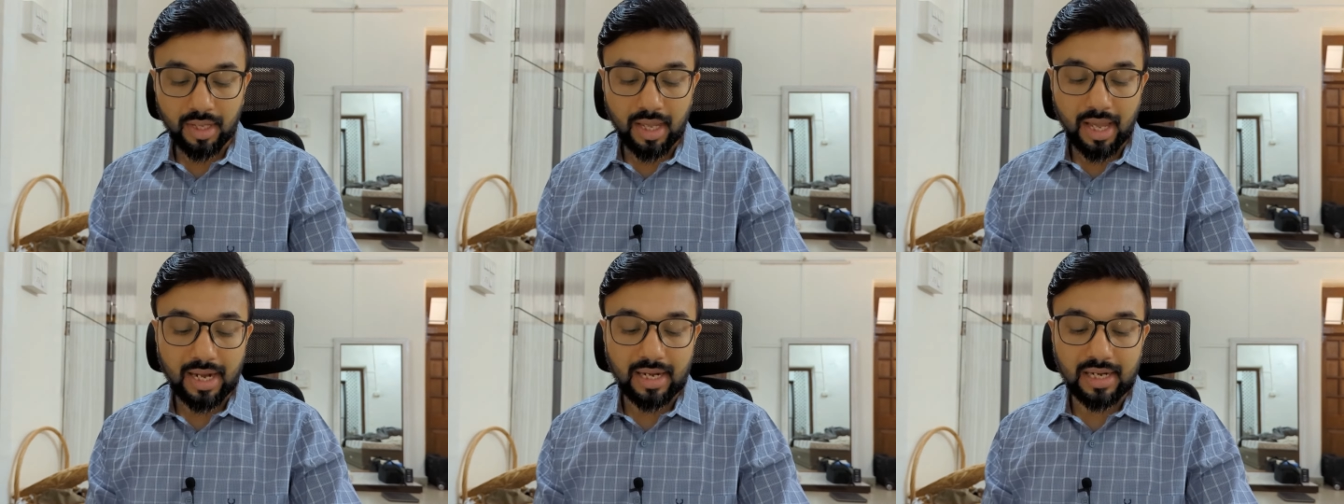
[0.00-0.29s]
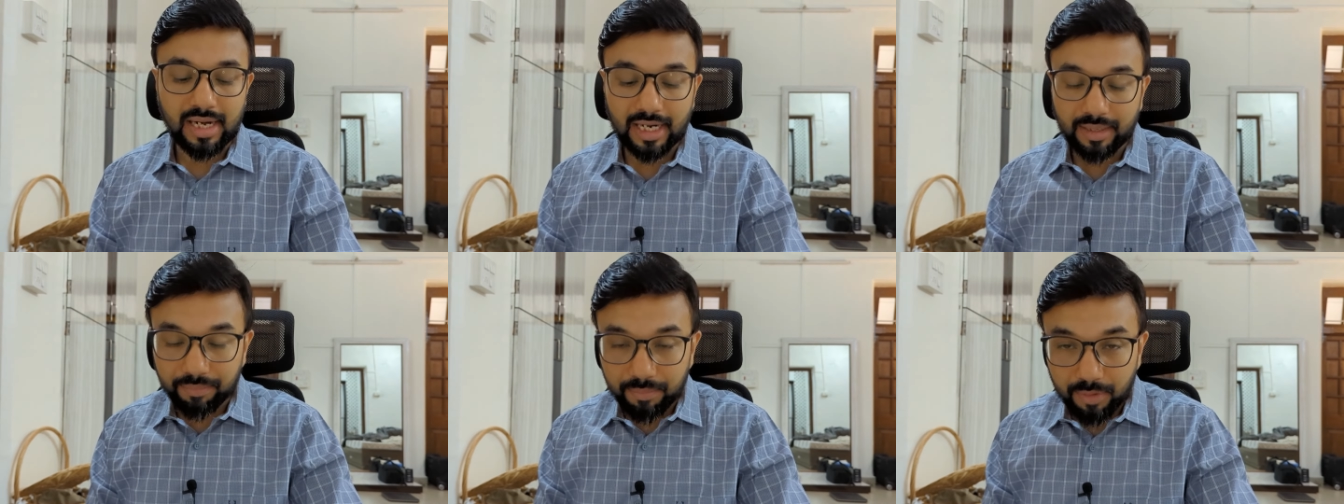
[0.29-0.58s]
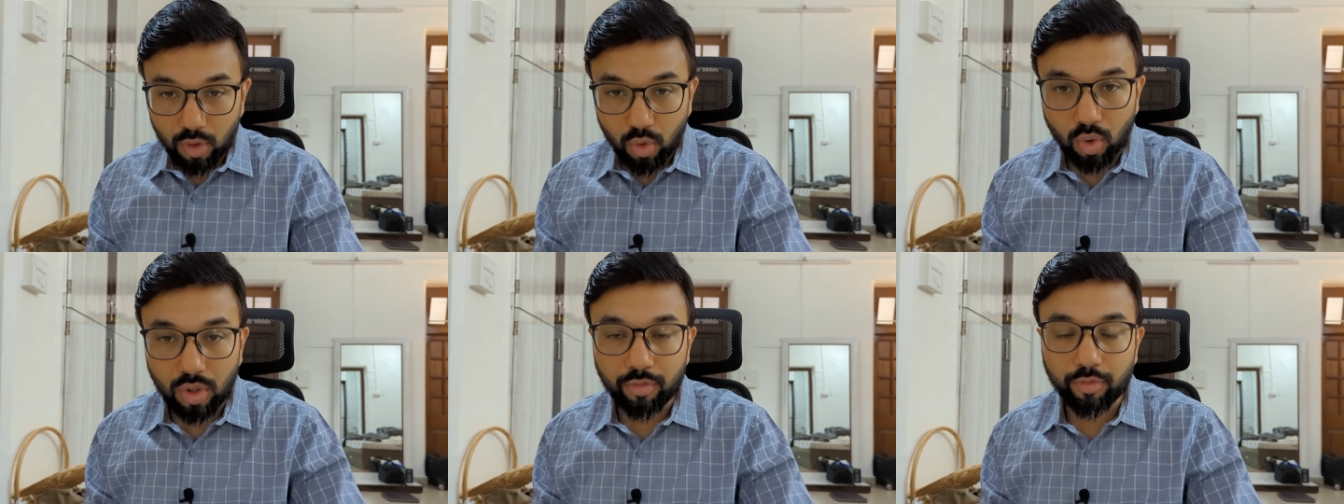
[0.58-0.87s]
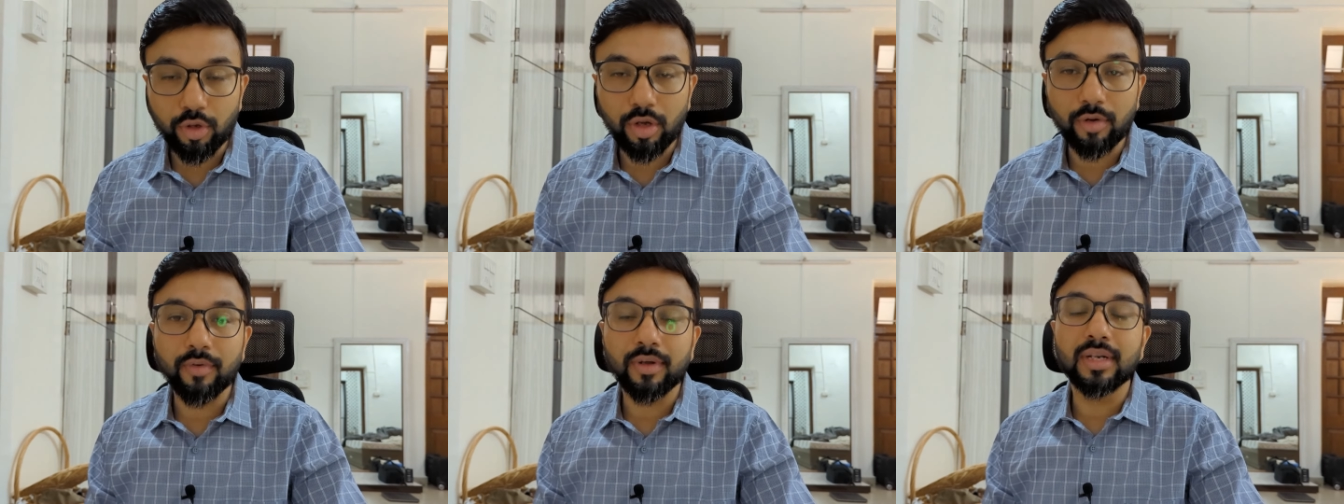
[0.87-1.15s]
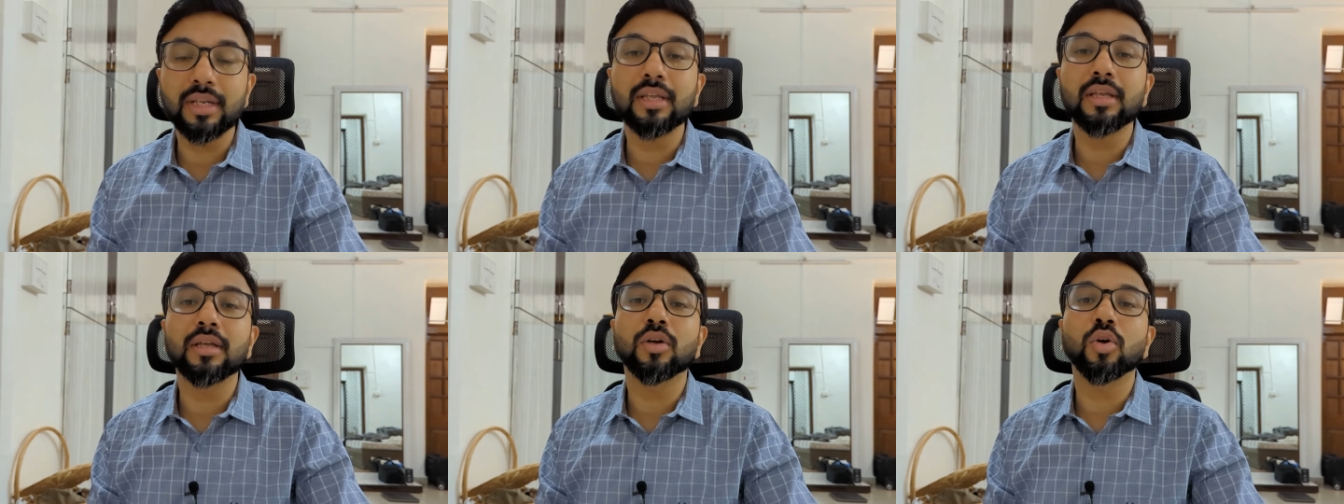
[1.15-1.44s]
And let me know if you have
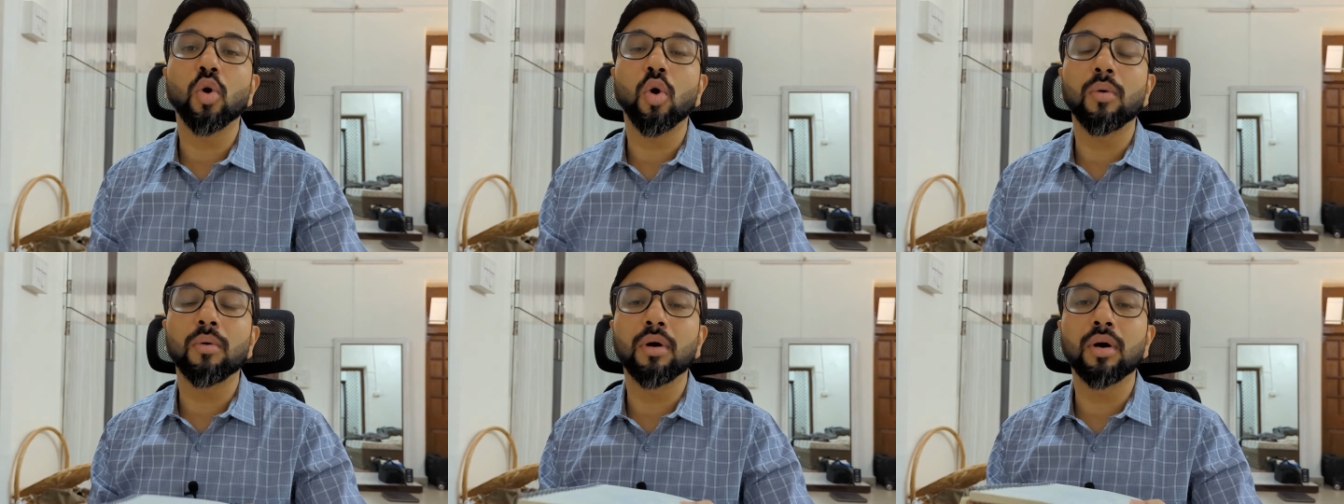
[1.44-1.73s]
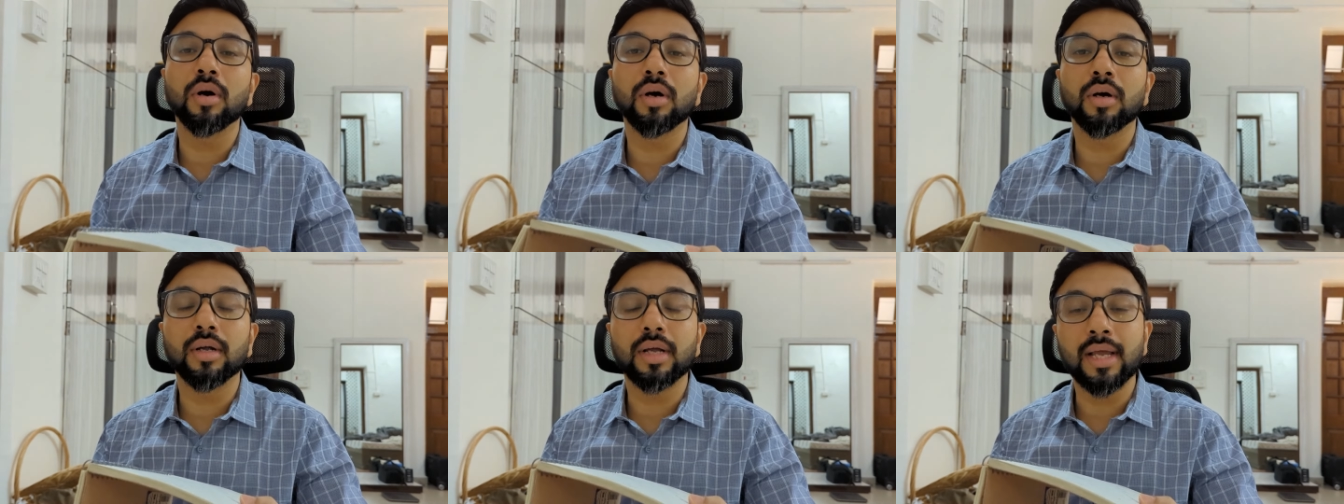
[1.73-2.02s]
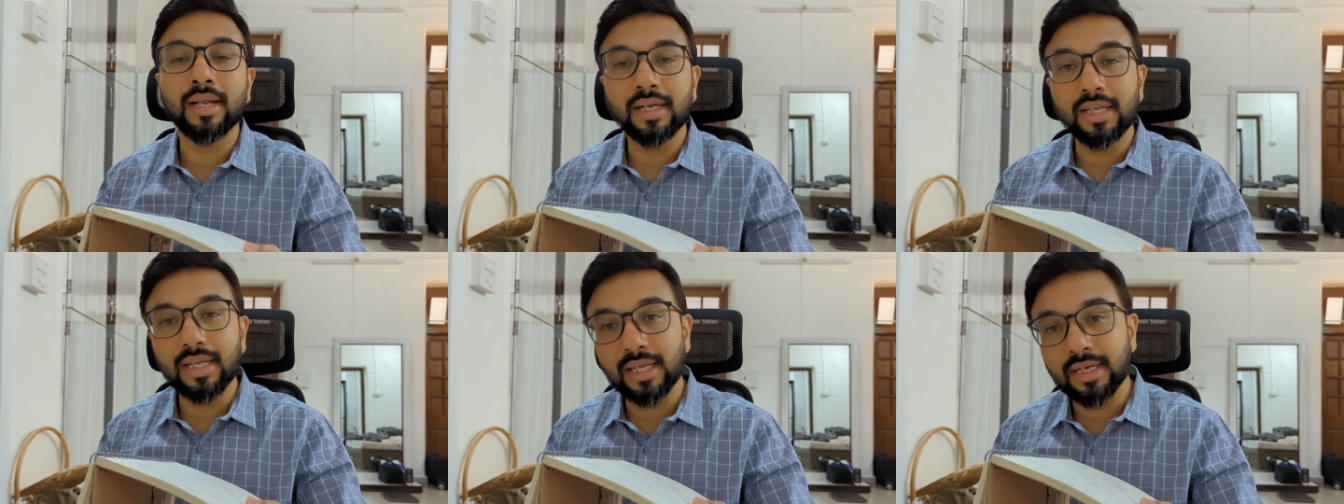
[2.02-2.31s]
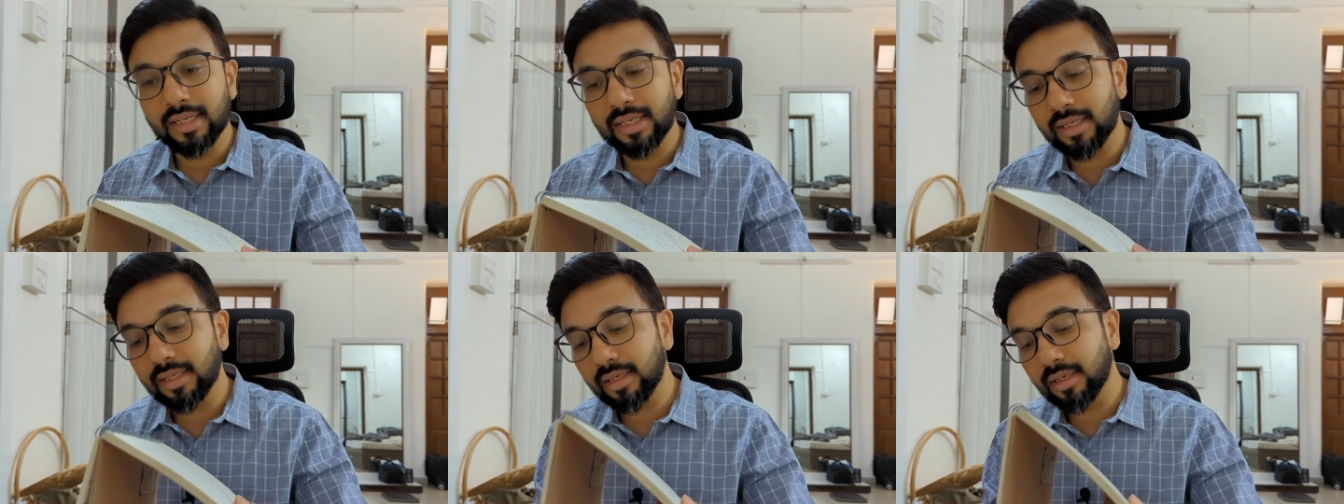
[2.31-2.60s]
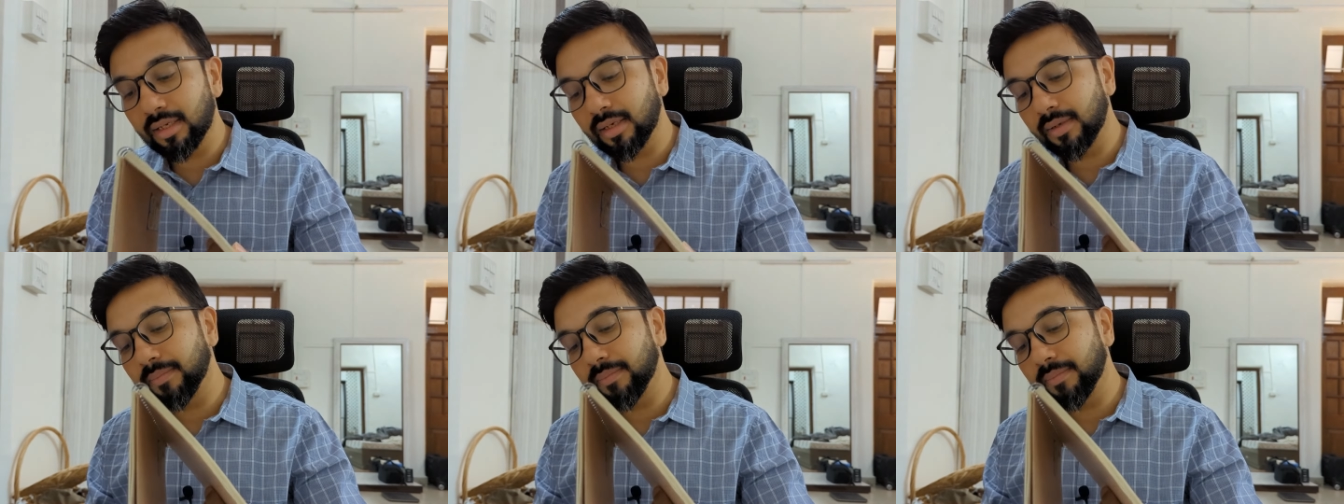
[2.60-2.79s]
any